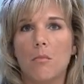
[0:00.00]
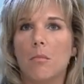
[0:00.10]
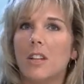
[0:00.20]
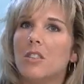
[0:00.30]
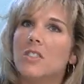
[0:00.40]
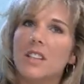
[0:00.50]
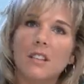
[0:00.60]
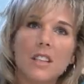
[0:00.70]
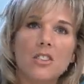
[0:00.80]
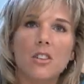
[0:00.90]
but you
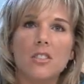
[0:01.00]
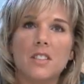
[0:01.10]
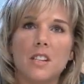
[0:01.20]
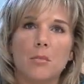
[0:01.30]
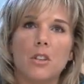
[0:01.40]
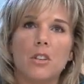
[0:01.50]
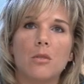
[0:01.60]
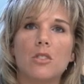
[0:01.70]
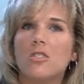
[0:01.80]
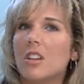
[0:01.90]
suddenly turn to someone
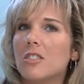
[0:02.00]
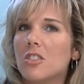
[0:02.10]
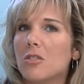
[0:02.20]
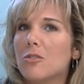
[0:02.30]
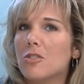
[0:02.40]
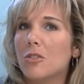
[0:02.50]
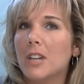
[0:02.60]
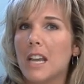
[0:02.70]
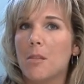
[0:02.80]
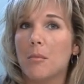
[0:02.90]
who has just used your
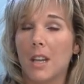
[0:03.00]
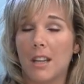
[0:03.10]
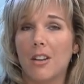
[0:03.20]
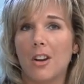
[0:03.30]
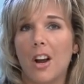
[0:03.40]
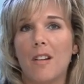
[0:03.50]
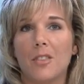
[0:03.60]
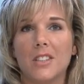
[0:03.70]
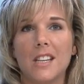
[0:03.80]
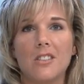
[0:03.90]
name in their
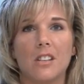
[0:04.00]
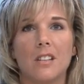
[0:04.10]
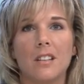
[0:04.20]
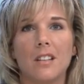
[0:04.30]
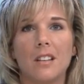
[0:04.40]
conversation.